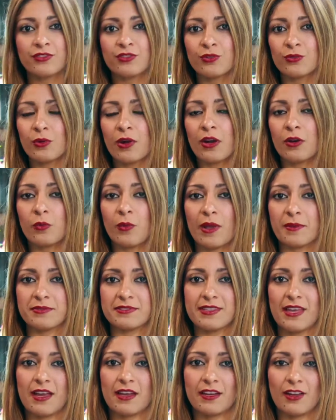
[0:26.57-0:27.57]
through our
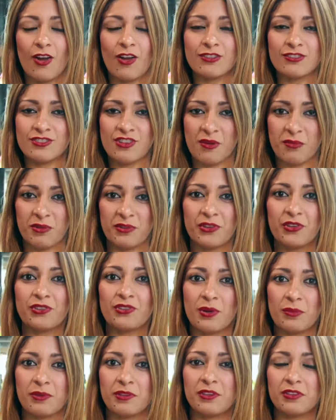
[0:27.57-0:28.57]
website on
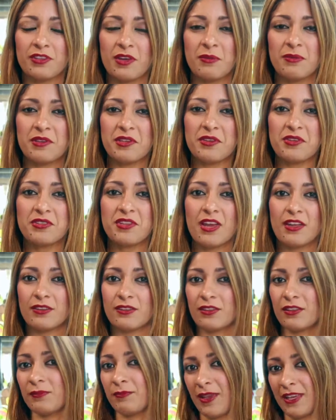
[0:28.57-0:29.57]

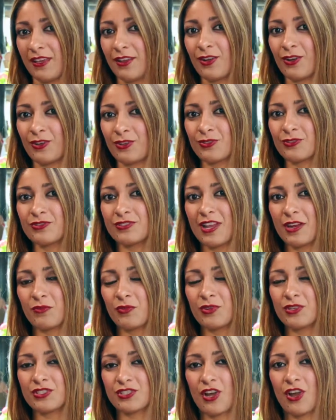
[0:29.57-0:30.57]

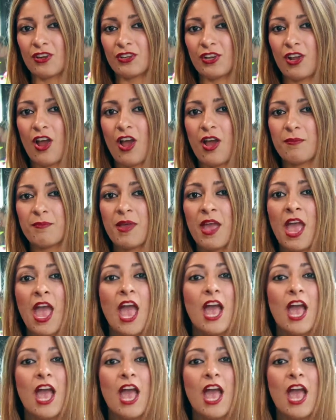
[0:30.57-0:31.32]
www.mexiconewsnetwork.com